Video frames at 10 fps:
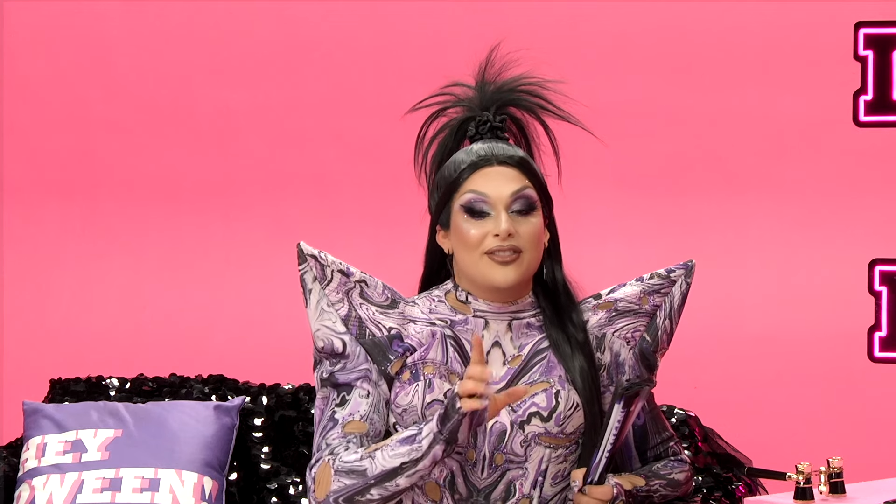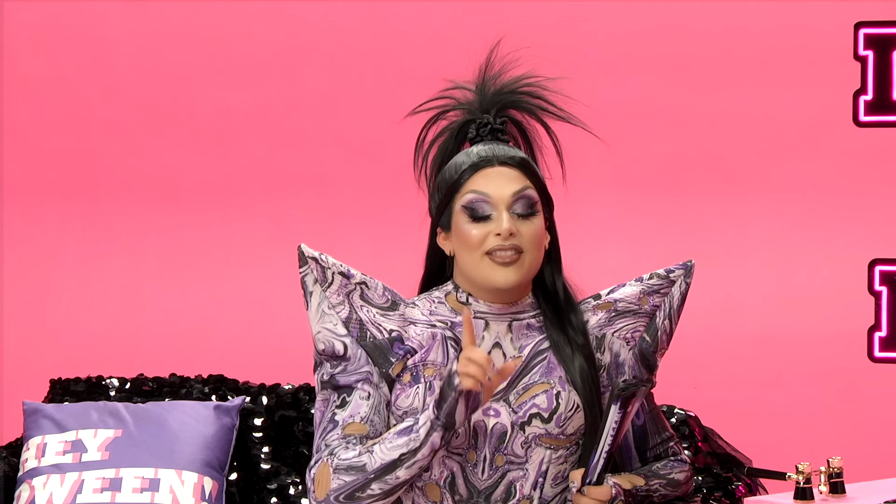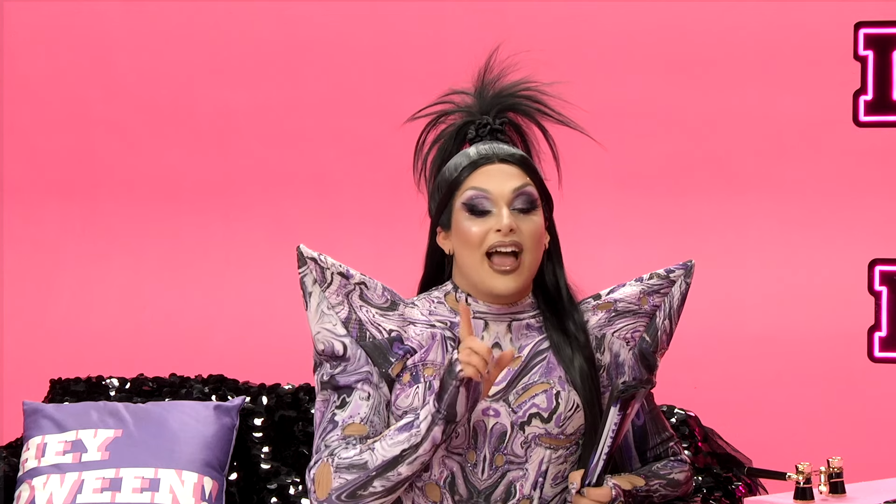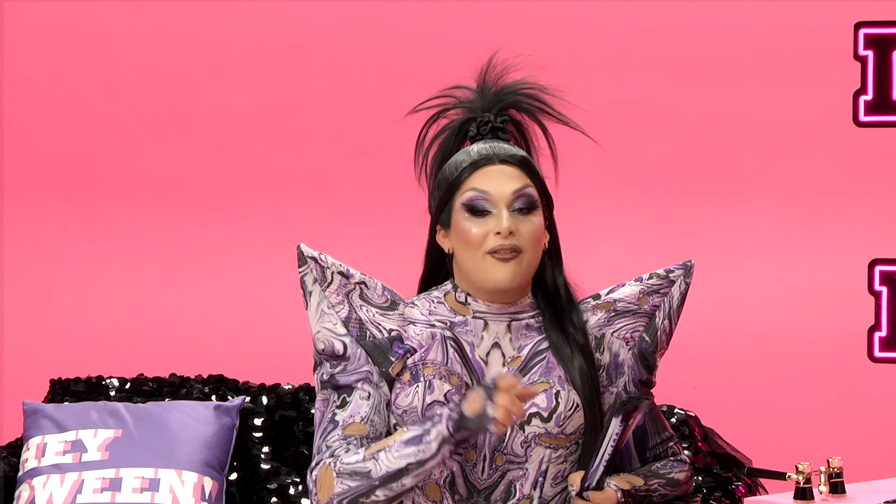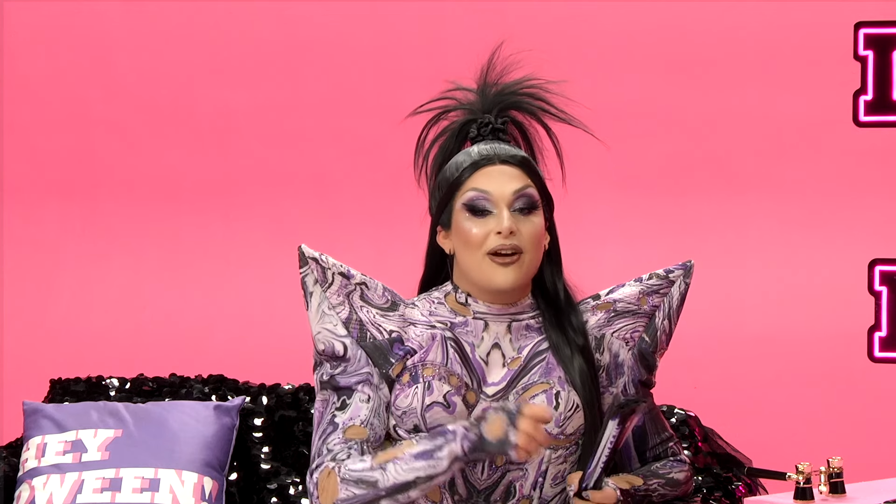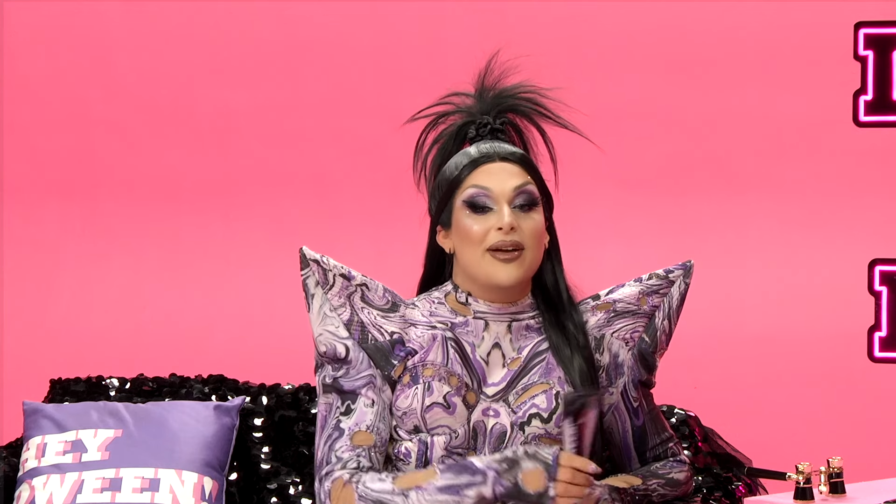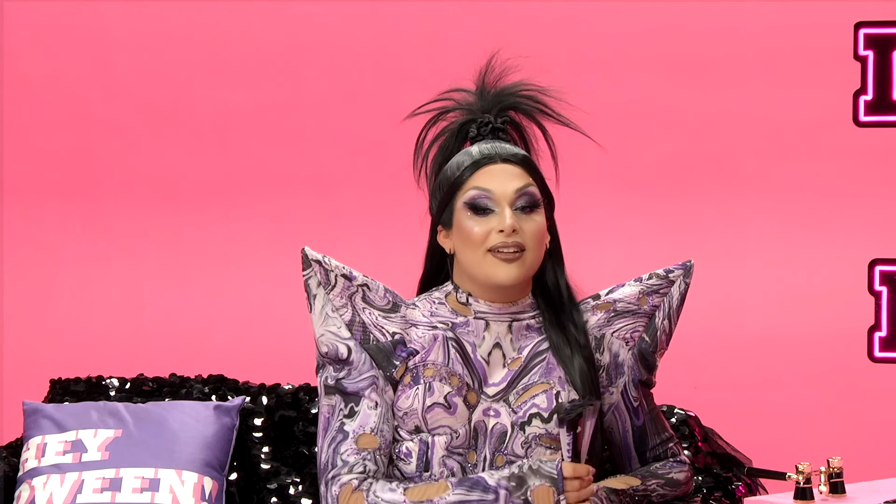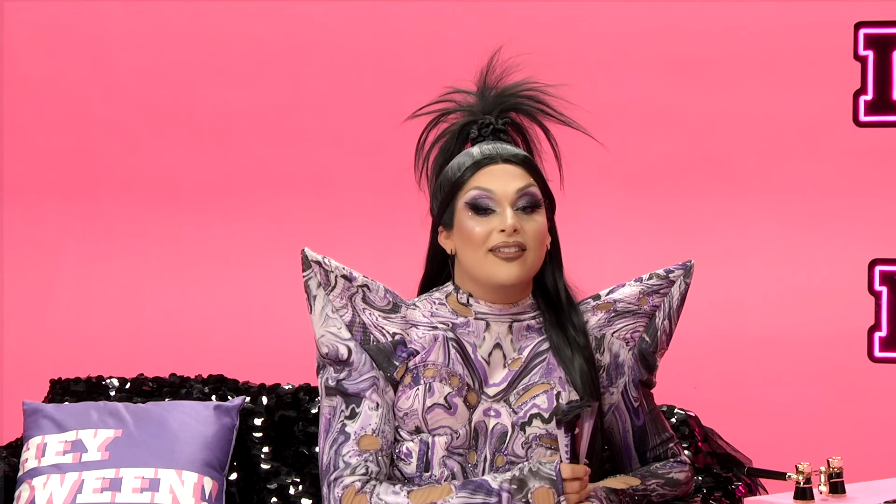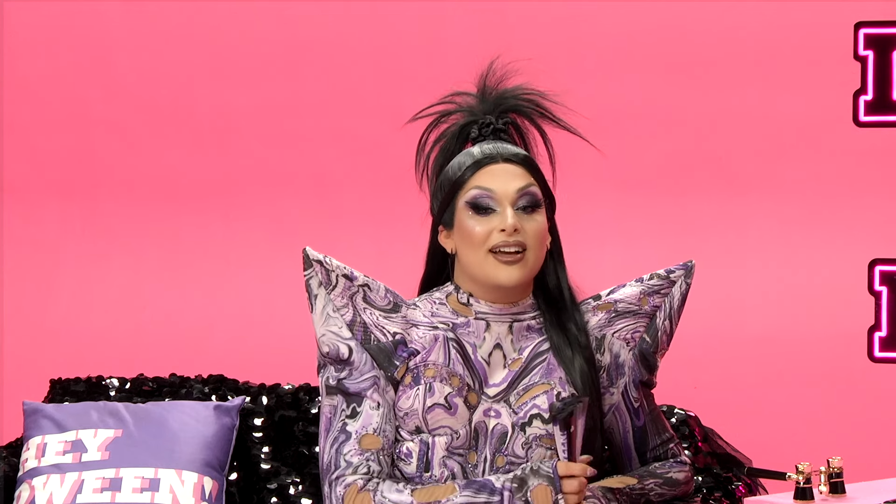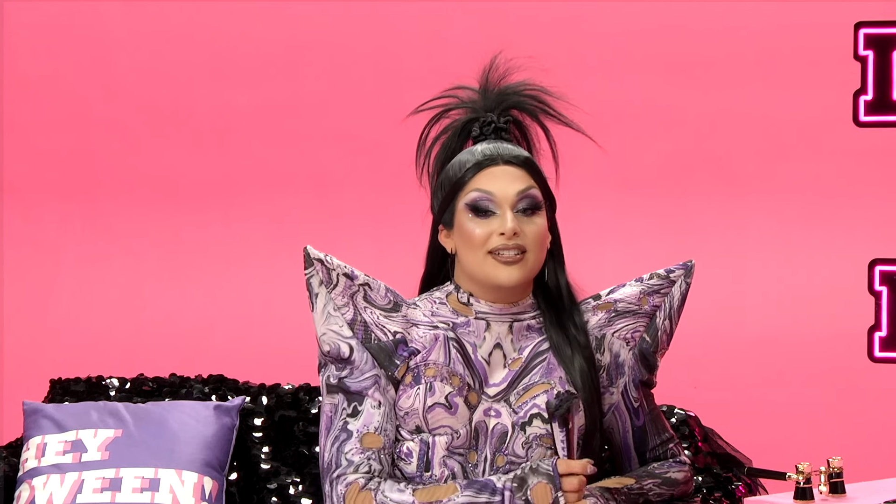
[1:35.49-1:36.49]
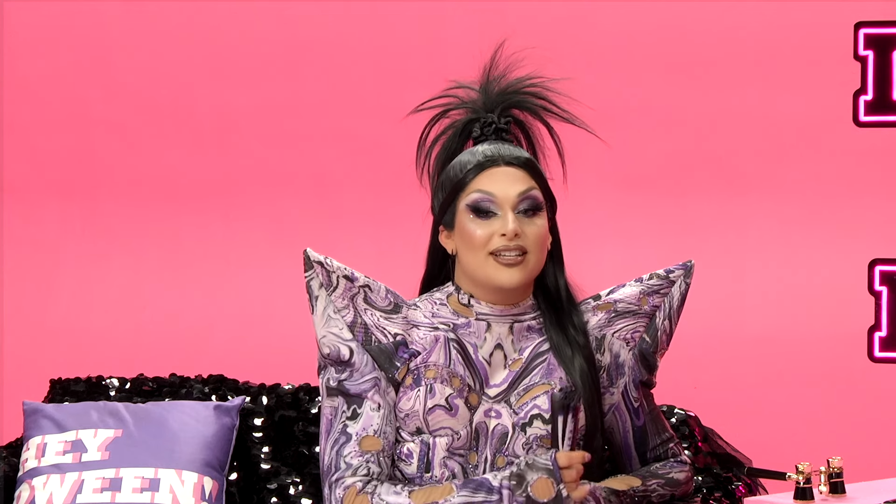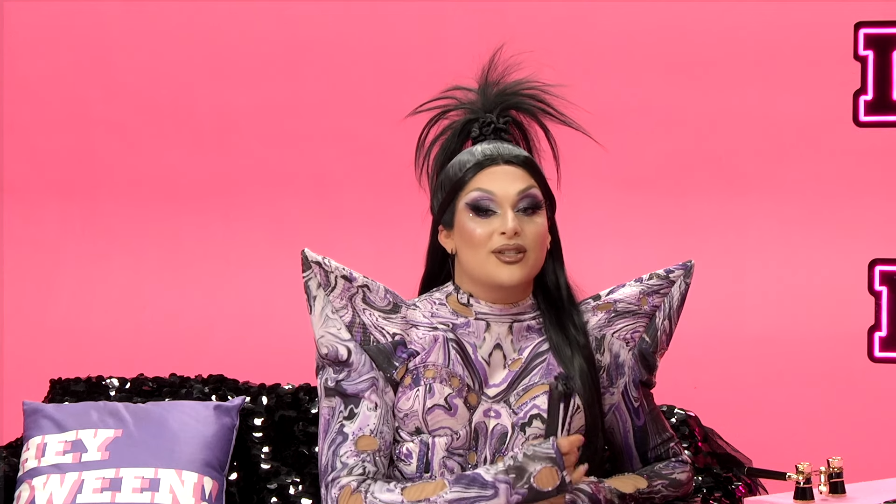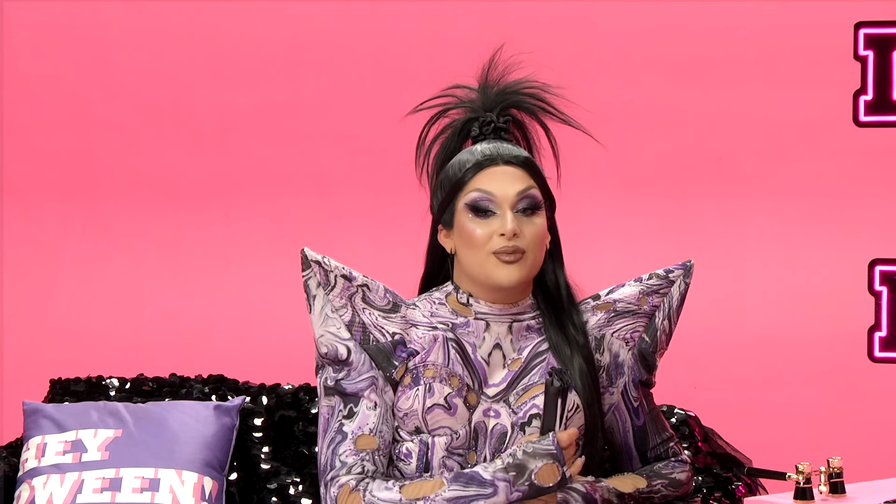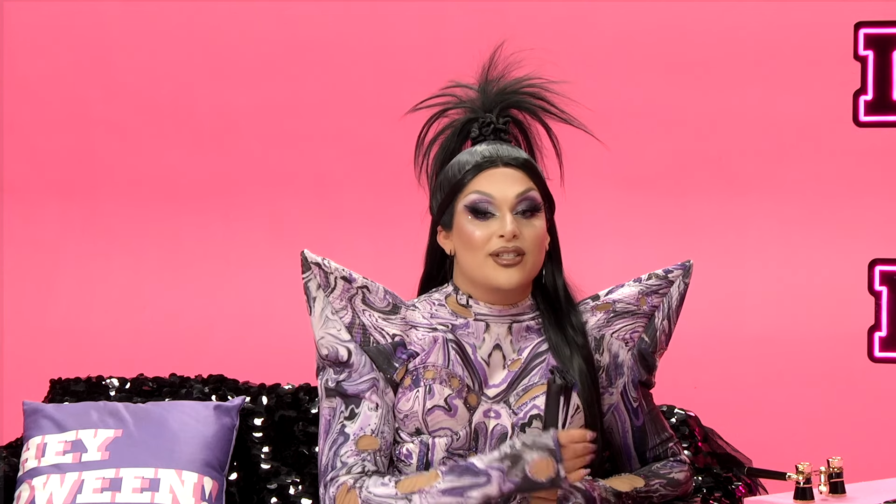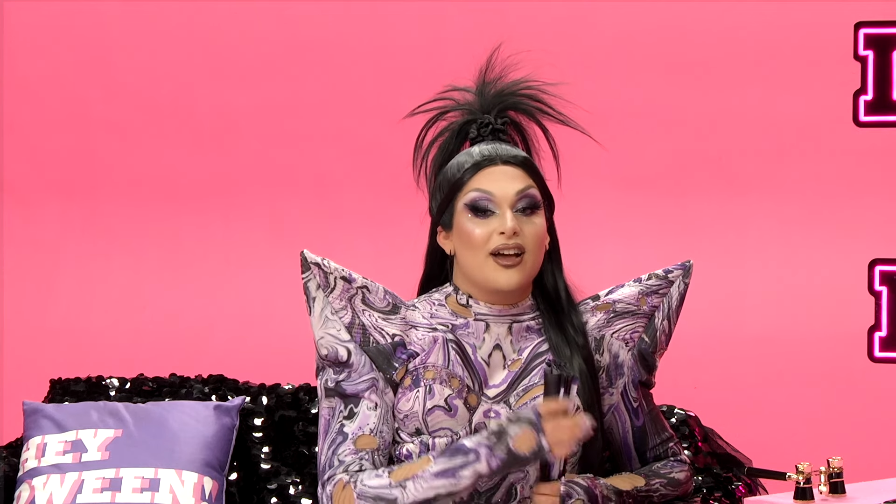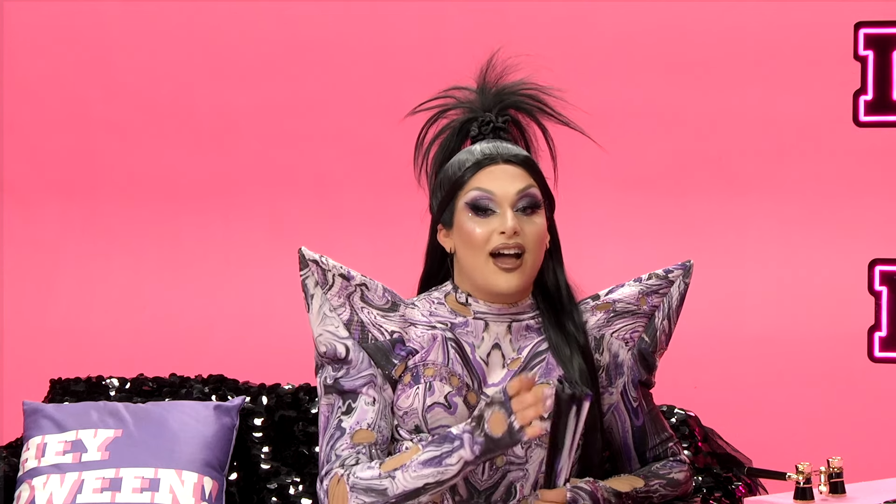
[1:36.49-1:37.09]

how I met Alexis was